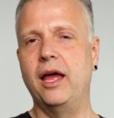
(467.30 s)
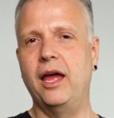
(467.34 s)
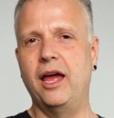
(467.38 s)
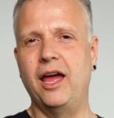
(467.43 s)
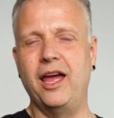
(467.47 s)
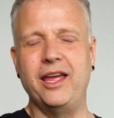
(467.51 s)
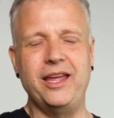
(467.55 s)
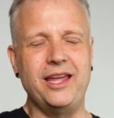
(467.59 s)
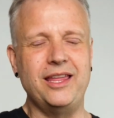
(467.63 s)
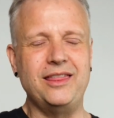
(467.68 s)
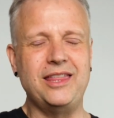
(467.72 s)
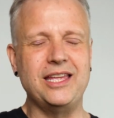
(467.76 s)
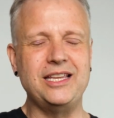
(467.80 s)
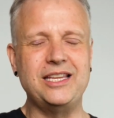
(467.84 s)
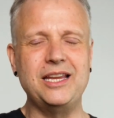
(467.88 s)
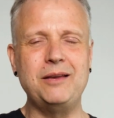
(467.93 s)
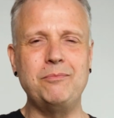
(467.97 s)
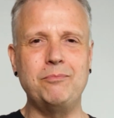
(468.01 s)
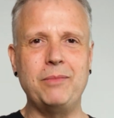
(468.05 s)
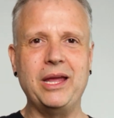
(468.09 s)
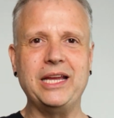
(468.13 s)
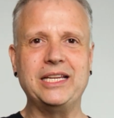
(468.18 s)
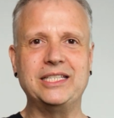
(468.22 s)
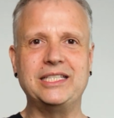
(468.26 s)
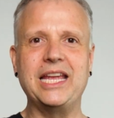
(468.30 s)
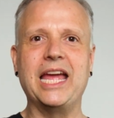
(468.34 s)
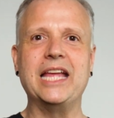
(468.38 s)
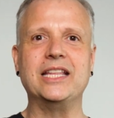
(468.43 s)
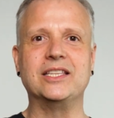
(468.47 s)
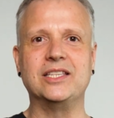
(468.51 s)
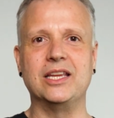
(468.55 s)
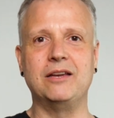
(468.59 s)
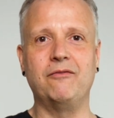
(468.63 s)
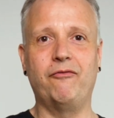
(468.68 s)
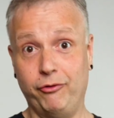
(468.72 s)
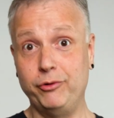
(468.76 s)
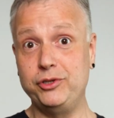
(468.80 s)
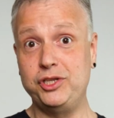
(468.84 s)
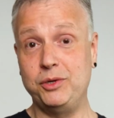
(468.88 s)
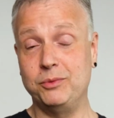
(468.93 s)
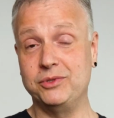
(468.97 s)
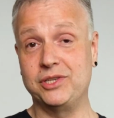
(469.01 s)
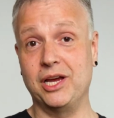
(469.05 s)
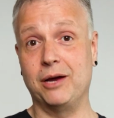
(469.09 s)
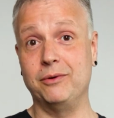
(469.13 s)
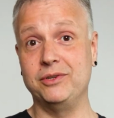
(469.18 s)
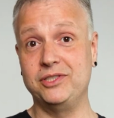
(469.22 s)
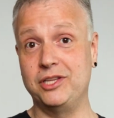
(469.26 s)
They didn't make sense. And Fuji
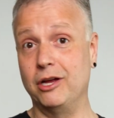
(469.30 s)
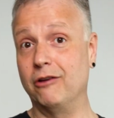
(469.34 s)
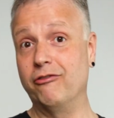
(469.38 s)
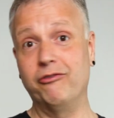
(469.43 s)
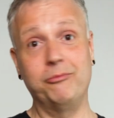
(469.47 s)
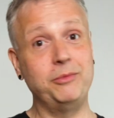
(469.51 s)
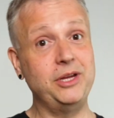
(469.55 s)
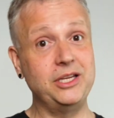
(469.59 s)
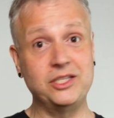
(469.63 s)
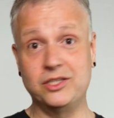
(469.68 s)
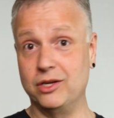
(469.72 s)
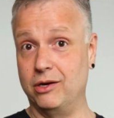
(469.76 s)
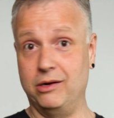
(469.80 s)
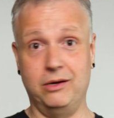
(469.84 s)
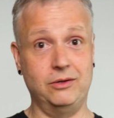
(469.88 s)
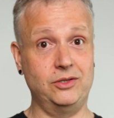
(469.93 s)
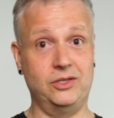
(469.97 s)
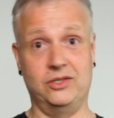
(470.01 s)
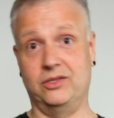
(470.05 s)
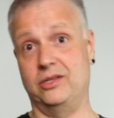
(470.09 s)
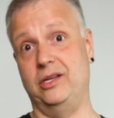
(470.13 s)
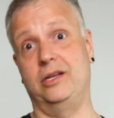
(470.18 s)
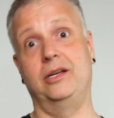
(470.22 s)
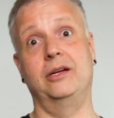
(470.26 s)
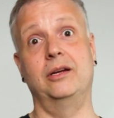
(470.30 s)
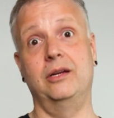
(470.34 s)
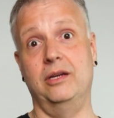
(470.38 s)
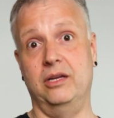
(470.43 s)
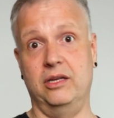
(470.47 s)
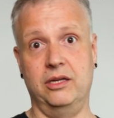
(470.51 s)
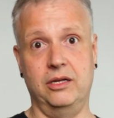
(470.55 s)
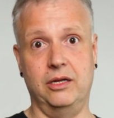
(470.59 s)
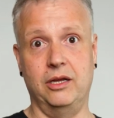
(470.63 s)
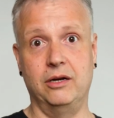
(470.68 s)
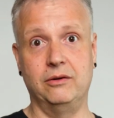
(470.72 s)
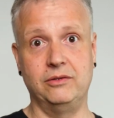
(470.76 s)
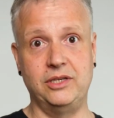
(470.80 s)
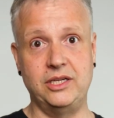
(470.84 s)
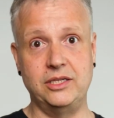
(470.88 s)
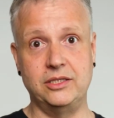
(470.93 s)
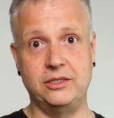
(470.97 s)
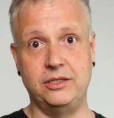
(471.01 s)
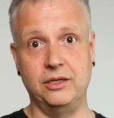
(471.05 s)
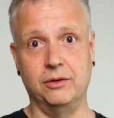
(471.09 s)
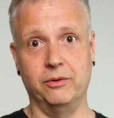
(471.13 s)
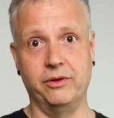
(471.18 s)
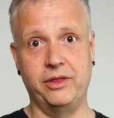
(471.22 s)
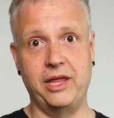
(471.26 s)
was always there for me, so I was just like, ugh, I don't need
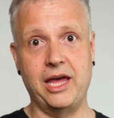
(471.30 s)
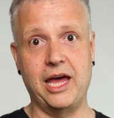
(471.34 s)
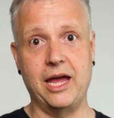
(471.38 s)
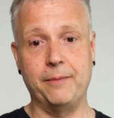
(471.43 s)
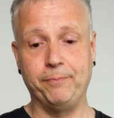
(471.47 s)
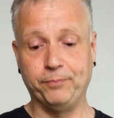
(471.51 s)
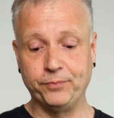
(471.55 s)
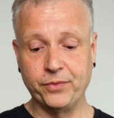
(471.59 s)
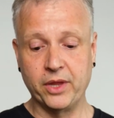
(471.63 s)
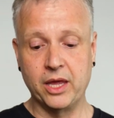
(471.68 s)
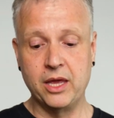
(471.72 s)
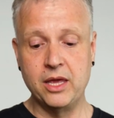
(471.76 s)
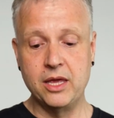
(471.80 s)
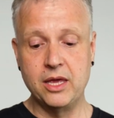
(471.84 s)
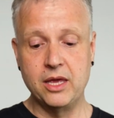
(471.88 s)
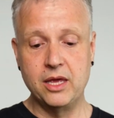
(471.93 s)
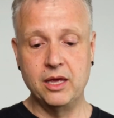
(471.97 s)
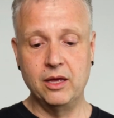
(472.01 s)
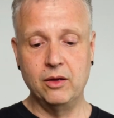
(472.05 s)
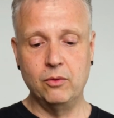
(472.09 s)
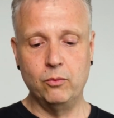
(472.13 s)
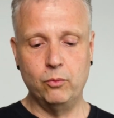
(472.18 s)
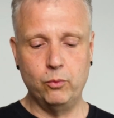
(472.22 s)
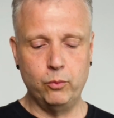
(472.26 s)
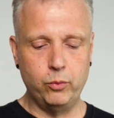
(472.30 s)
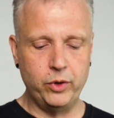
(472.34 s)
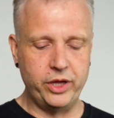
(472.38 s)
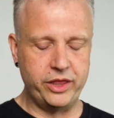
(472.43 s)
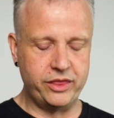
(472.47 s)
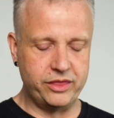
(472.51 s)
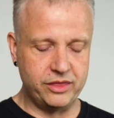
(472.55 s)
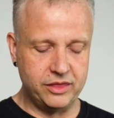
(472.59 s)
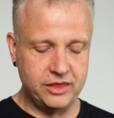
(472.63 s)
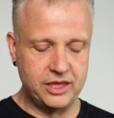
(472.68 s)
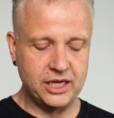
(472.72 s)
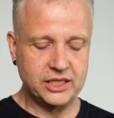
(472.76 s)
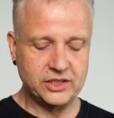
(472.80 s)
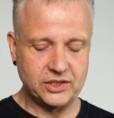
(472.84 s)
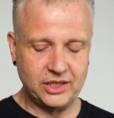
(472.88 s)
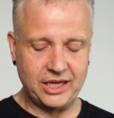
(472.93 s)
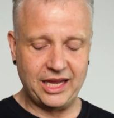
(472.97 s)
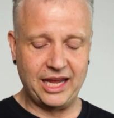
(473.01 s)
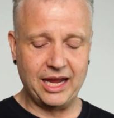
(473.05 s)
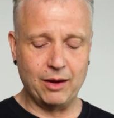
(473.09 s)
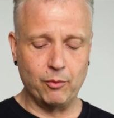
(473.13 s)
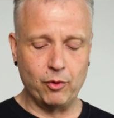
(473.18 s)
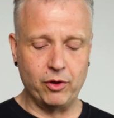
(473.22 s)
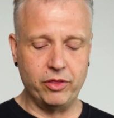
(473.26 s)
to deal with that. With this
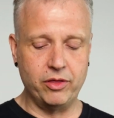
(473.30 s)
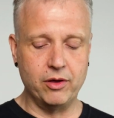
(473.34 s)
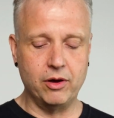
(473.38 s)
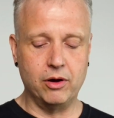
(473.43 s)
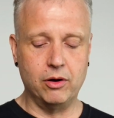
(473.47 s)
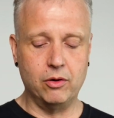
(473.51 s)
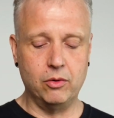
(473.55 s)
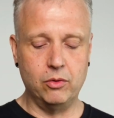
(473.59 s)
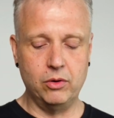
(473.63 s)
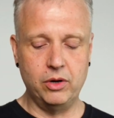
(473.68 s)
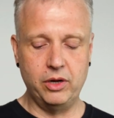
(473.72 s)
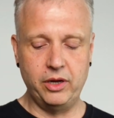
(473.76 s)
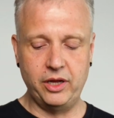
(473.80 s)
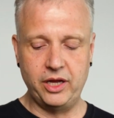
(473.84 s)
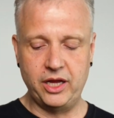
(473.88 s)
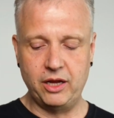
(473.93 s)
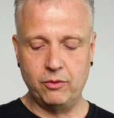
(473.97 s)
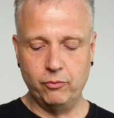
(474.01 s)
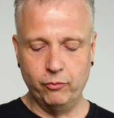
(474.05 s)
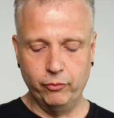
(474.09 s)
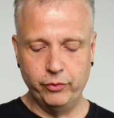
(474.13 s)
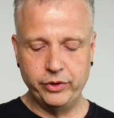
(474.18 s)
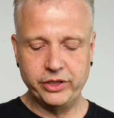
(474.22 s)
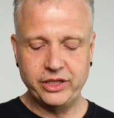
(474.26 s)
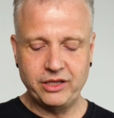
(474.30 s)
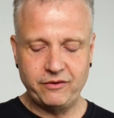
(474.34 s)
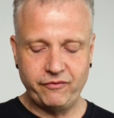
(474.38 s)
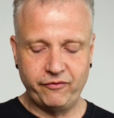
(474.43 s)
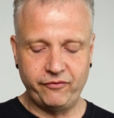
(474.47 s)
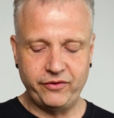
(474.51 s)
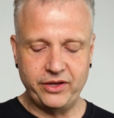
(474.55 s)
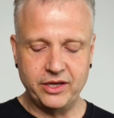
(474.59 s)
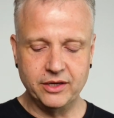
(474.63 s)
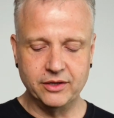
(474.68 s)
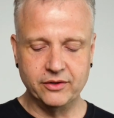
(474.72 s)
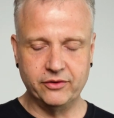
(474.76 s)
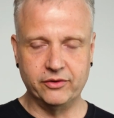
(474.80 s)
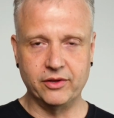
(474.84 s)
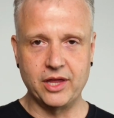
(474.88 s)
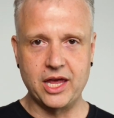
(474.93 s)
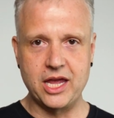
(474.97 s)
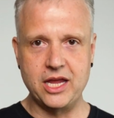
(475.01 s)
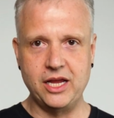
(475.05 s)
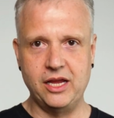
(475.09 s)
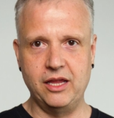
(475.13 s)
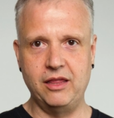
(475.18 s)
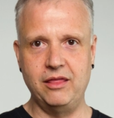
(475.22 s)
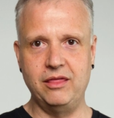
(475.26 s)
camera though, it really feels
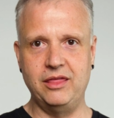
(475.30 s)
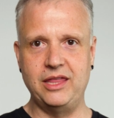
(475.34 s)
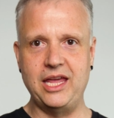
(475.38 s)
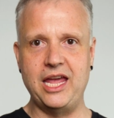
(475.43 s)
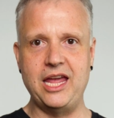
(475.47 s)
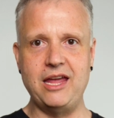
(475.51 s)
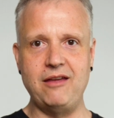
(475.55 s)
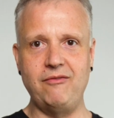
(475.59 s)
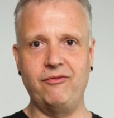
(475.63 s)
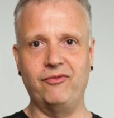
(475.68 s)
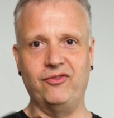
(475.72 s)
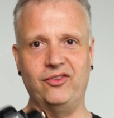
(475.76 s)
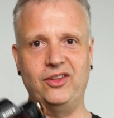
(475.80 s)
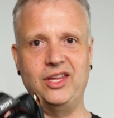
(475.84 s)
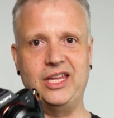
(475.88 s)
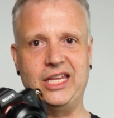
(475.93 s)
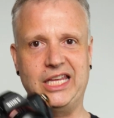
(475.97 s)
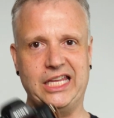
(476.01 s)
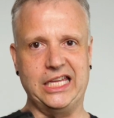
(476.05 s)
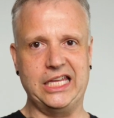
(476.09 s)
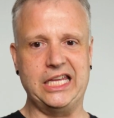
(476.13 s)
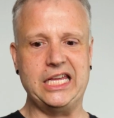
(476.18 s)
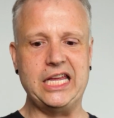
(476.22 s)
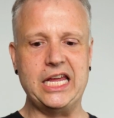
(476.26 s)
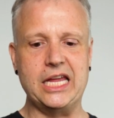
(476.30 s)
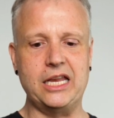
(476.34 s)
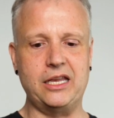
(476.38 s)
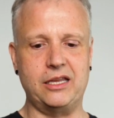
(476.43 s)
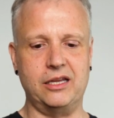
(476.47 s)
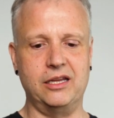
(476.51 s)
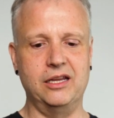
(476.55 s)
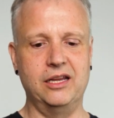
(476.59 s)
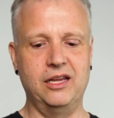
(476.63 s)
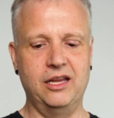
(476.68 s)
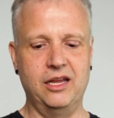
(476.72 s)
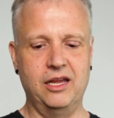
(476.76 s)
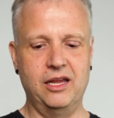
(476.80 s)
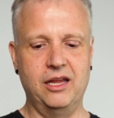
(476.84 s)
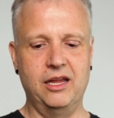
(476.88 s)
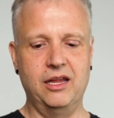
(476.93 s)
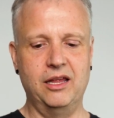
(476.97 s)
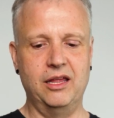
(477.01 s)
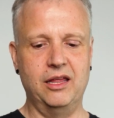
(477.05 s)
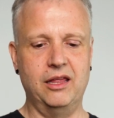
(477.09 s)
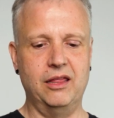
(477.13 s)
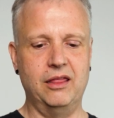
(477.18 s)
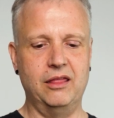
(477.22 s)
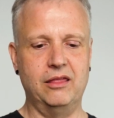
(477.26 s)
like they've hit
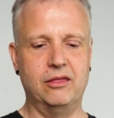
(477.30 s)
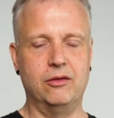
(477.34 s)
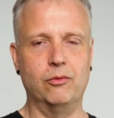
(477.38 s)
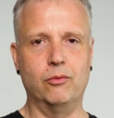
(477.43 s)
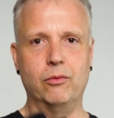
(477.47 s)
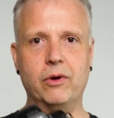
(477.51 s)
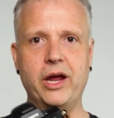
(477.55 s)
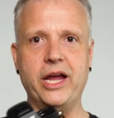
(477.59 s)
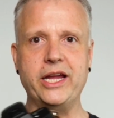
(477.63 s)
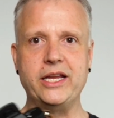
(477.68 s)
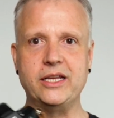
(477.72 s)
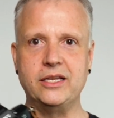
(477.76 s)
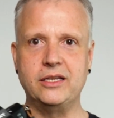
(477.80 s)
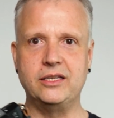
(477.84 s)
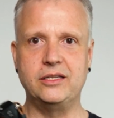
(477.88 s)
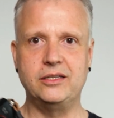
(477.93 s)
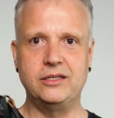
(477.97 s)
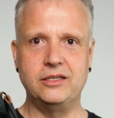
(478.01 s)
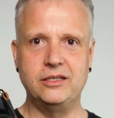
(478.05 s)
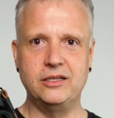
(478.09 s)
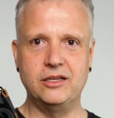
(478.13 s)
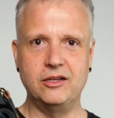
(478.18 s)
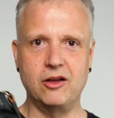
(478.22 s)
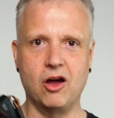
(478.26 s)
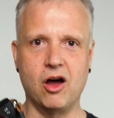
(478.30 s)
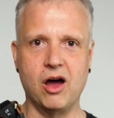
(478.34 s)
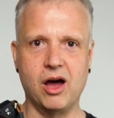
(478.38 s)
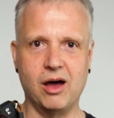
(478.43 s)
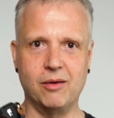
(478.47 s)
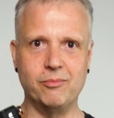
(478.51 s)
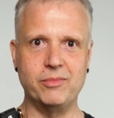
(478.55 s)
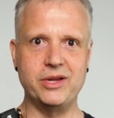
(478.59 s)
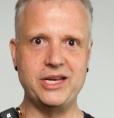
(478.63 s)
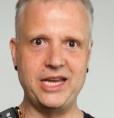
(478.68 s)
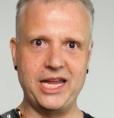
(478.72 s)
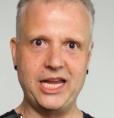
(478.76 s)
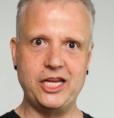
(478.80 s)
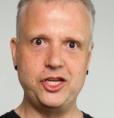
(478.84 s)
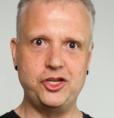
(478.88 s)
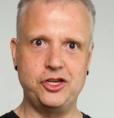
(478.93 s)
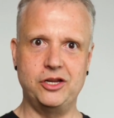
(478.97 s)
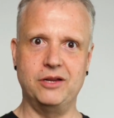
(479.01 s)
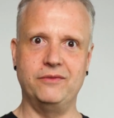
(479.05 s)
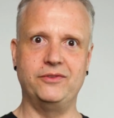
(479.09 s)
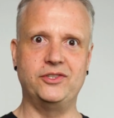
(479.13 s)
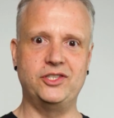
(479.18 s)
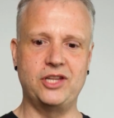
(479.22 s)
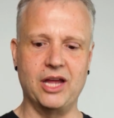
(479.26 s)
the right
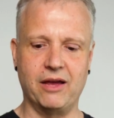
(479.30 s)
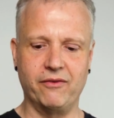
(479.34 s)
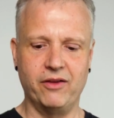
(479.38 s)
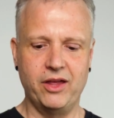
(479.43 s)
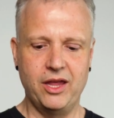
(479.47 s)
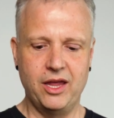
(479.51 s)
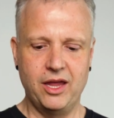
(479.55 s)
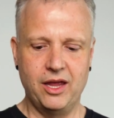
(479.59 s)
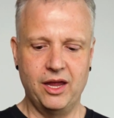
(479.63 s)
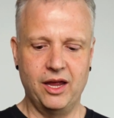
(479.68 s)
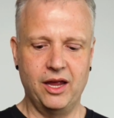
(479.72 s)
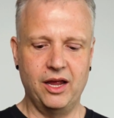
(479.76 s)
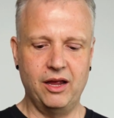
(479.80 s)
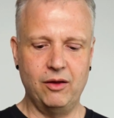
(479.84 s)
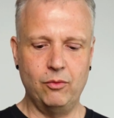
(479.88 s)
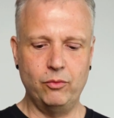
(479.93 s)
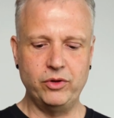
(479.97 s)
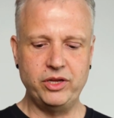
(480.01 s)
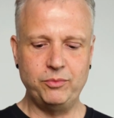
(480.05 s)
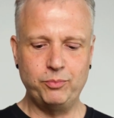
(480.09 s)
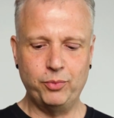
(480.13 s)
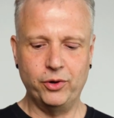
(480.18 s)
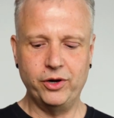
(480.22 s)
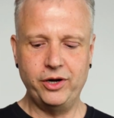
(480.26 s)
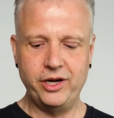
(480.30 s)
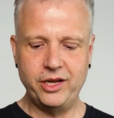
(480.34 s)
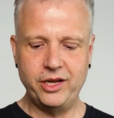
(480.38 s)
combination of stuff. When you put